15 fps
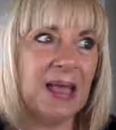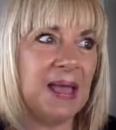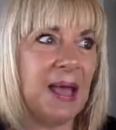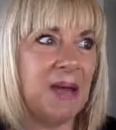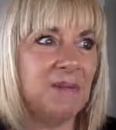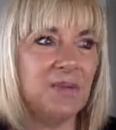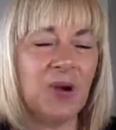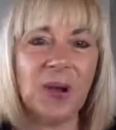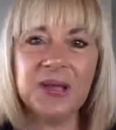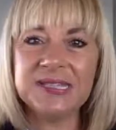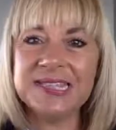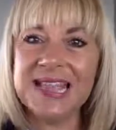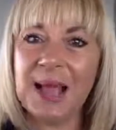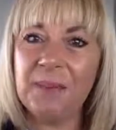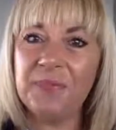
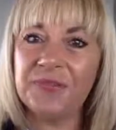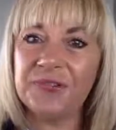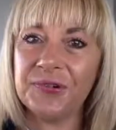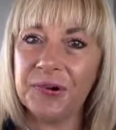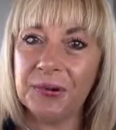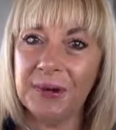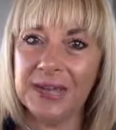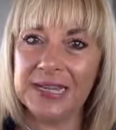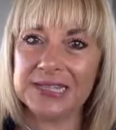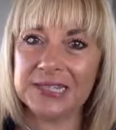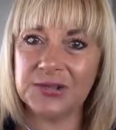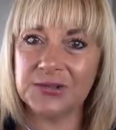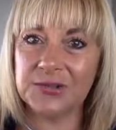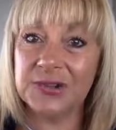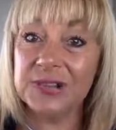rising up through it,
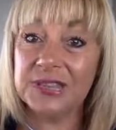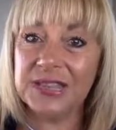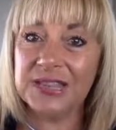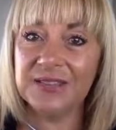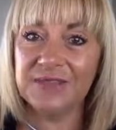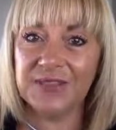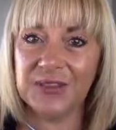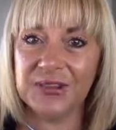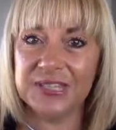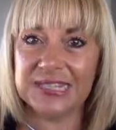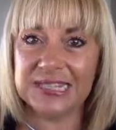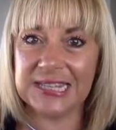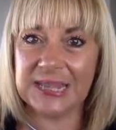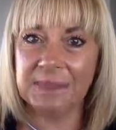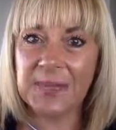through the
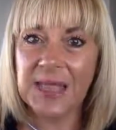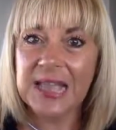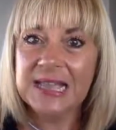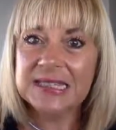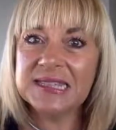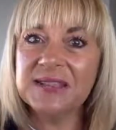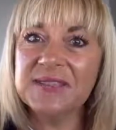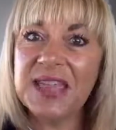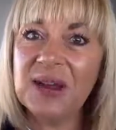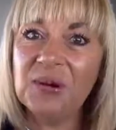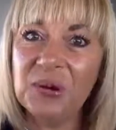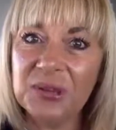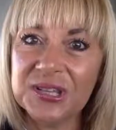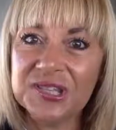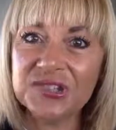adversity. So
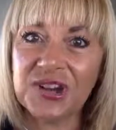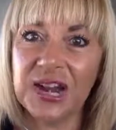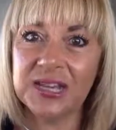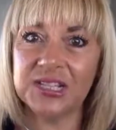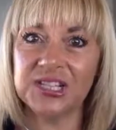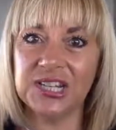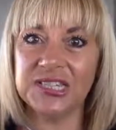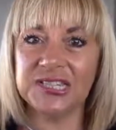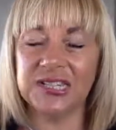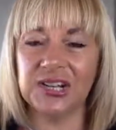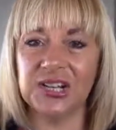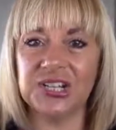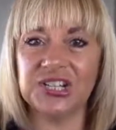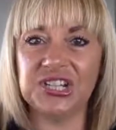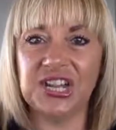they're all the strategies that
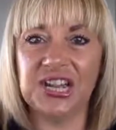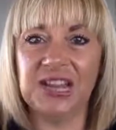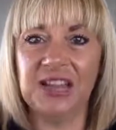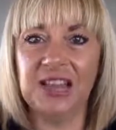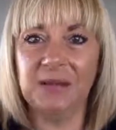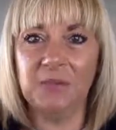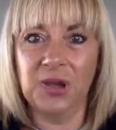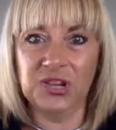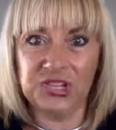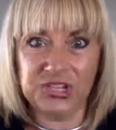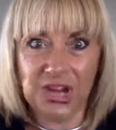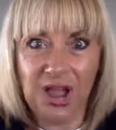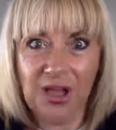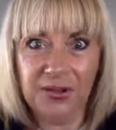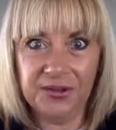I share in my
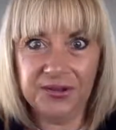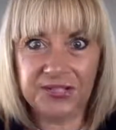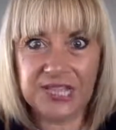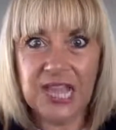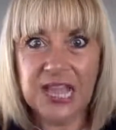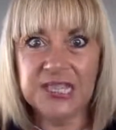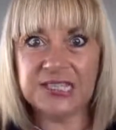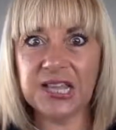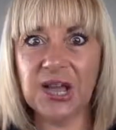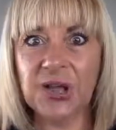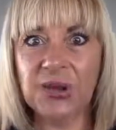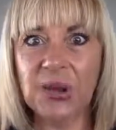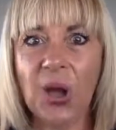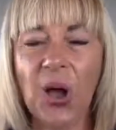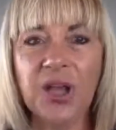shows. So
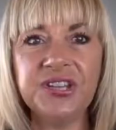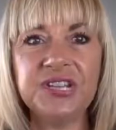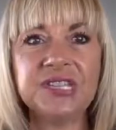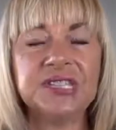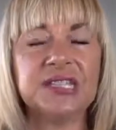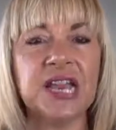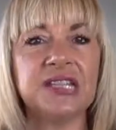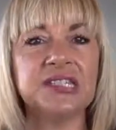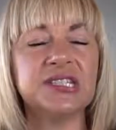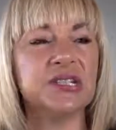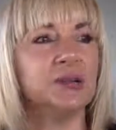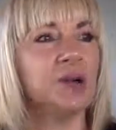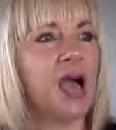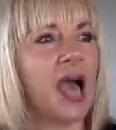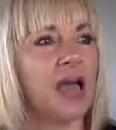I just
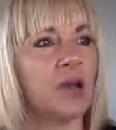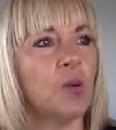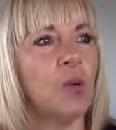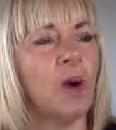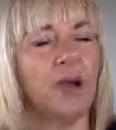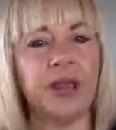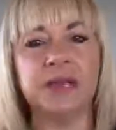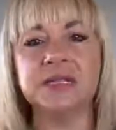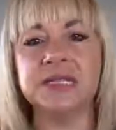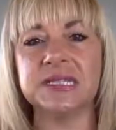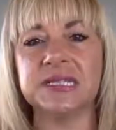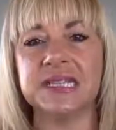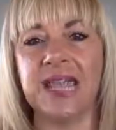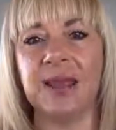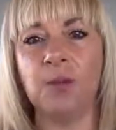still can't quite
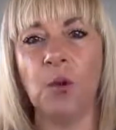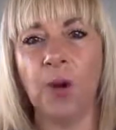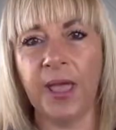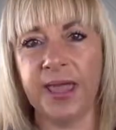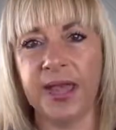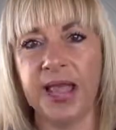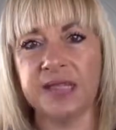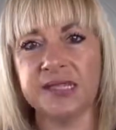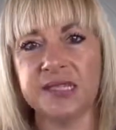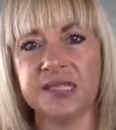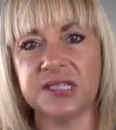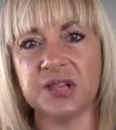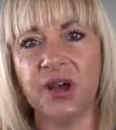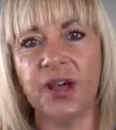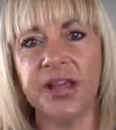understand why in our
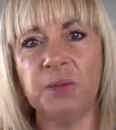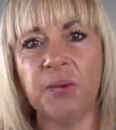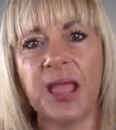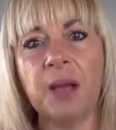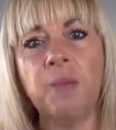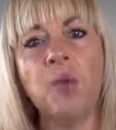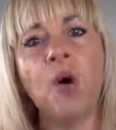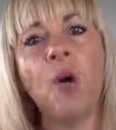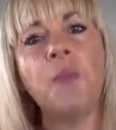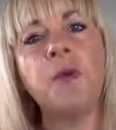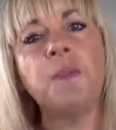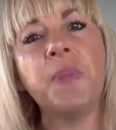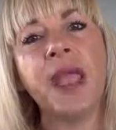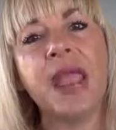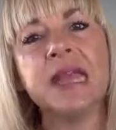society we are more
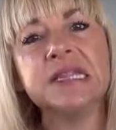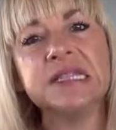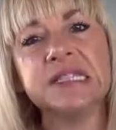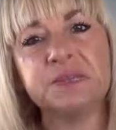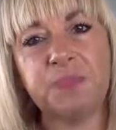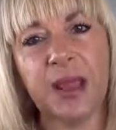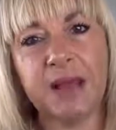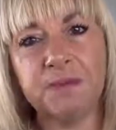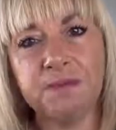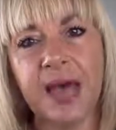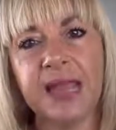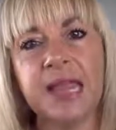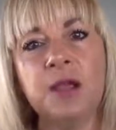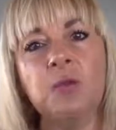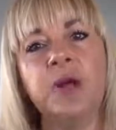prepared to spend
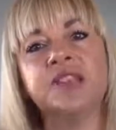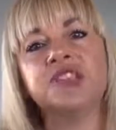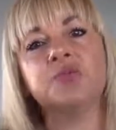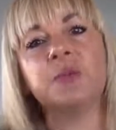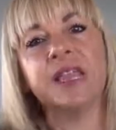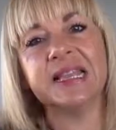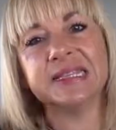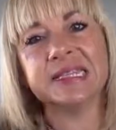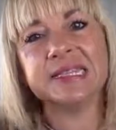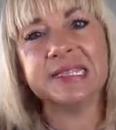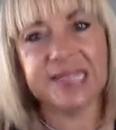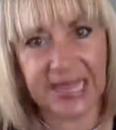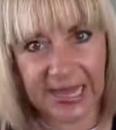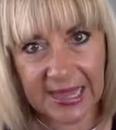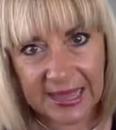money once we are
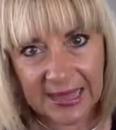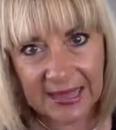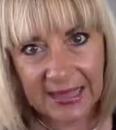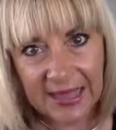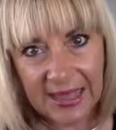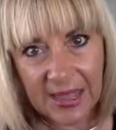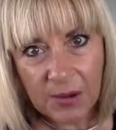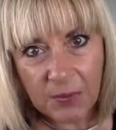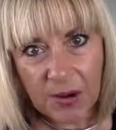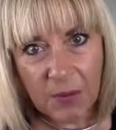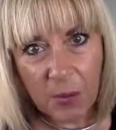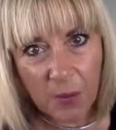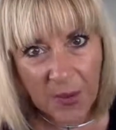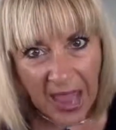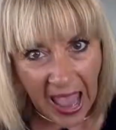sick. We
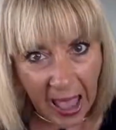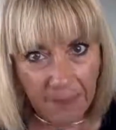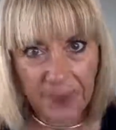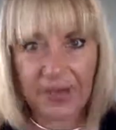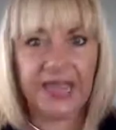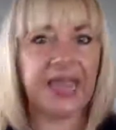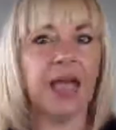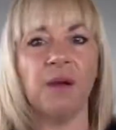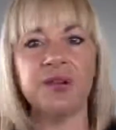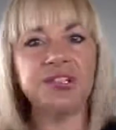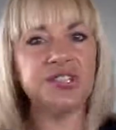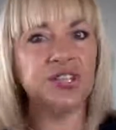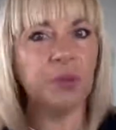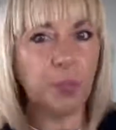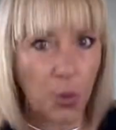will be happily going
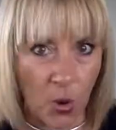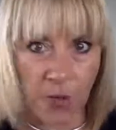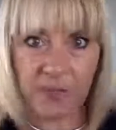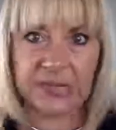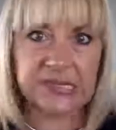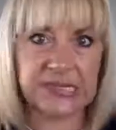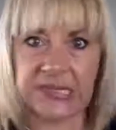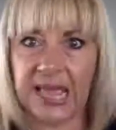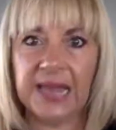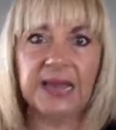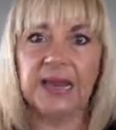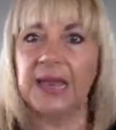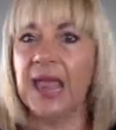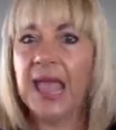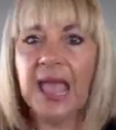to the appointments
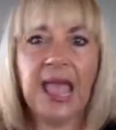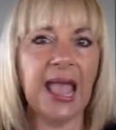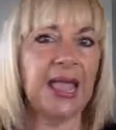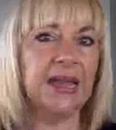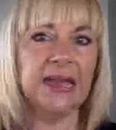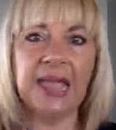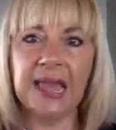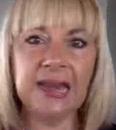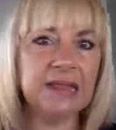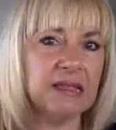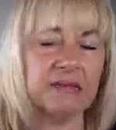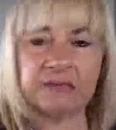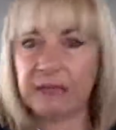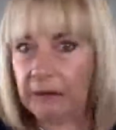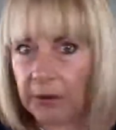then and getting
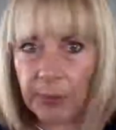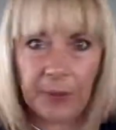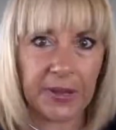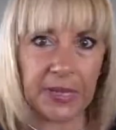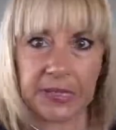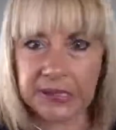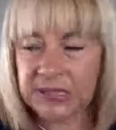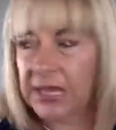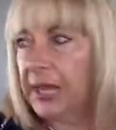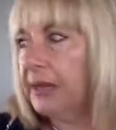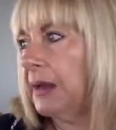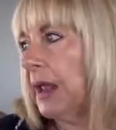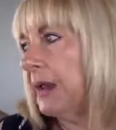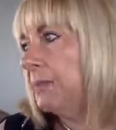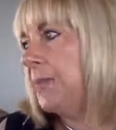the therapies
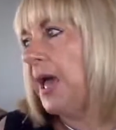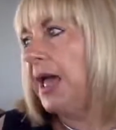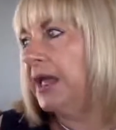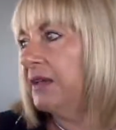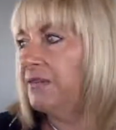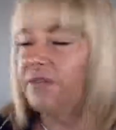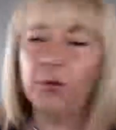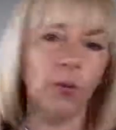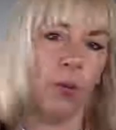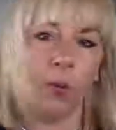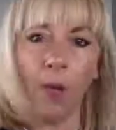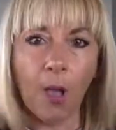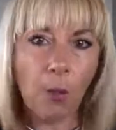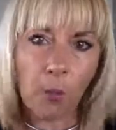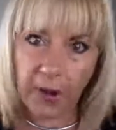and paying
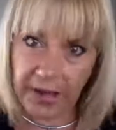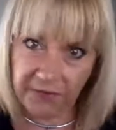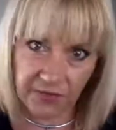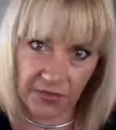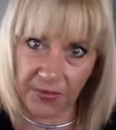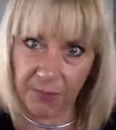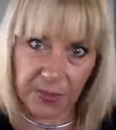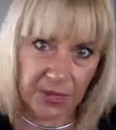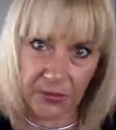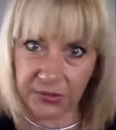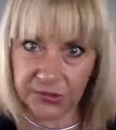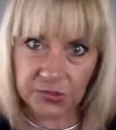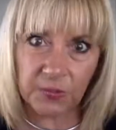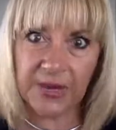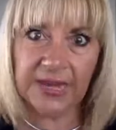for whatever the
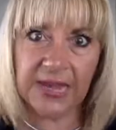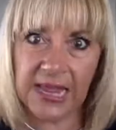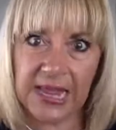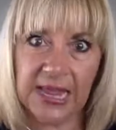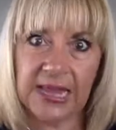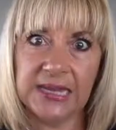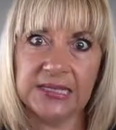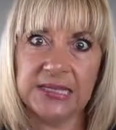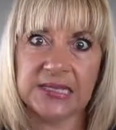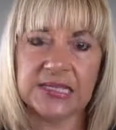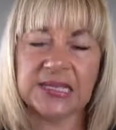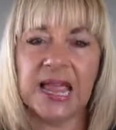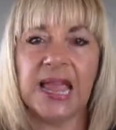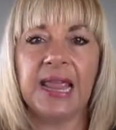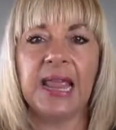pills we need
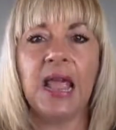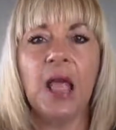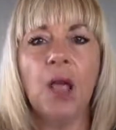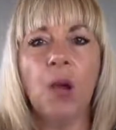to